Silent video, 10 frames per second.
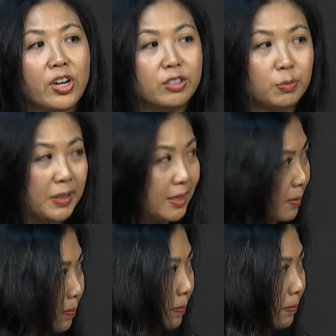dare speak
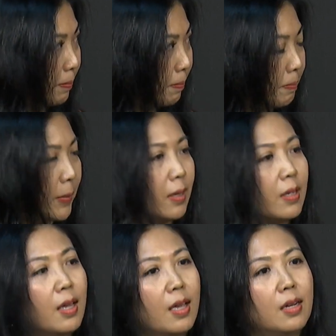up.
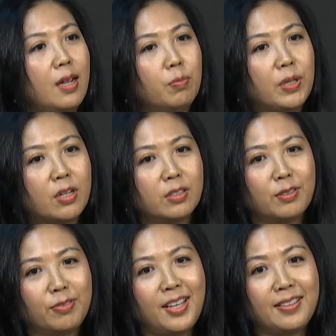And because
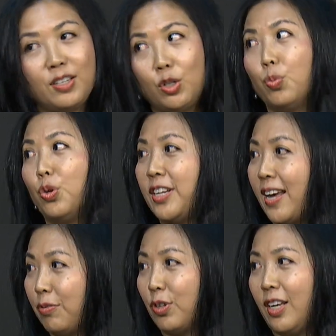of that, then you
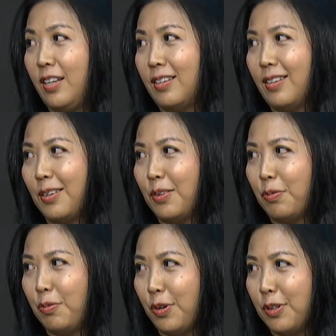wouldn't advocate
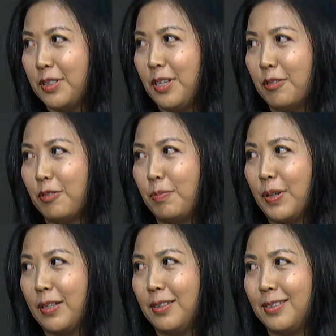for yourself,
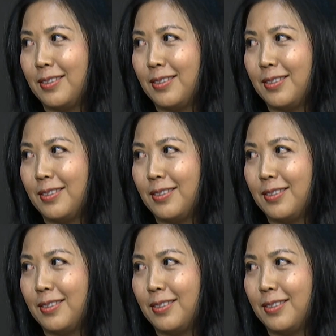because